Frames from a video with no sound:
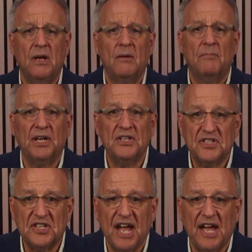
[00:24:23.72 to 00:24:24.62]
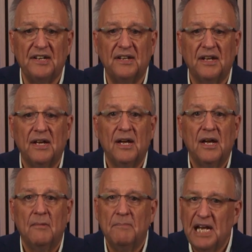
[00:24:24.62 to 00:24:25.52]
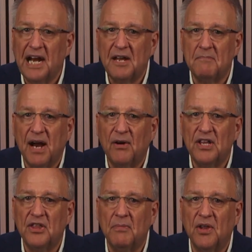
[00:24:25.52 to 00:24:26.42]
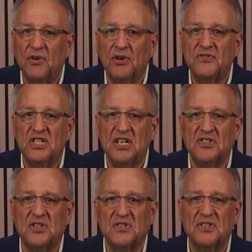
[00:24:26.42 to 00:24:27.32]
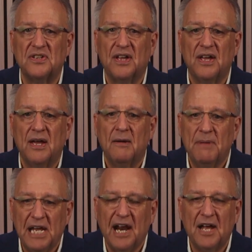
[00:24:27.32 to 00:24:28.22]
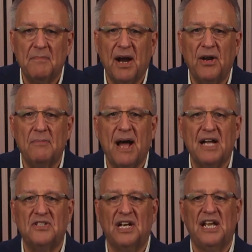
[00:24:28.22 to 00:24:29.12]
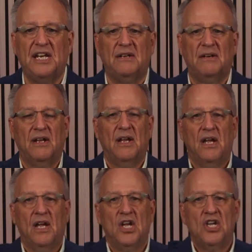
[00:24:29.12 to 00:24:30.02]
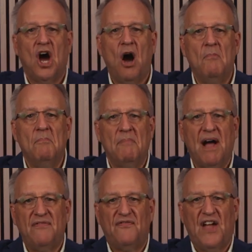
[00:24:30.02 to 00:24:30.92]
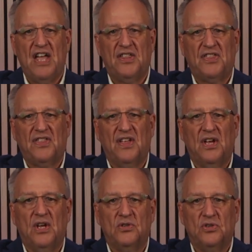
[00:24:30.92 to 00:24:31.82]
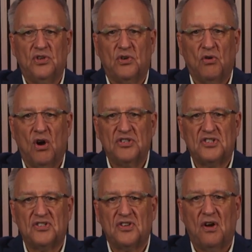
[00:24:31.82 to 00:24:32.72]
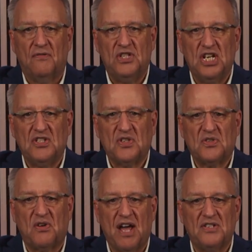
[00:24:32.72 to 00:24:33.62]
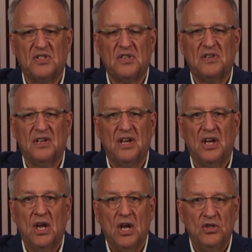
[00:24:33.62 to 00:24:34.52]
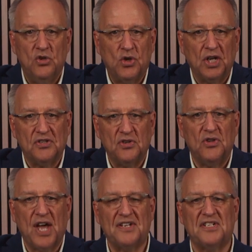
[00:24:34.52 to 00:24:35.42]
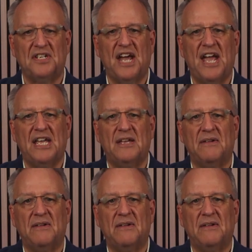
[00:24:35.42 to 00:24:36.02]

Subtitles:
But instead, be like Mary, the mother of Jesus. Be like Mary Magdalene. Come by faith to the cross of Jesus Christ. You can do that today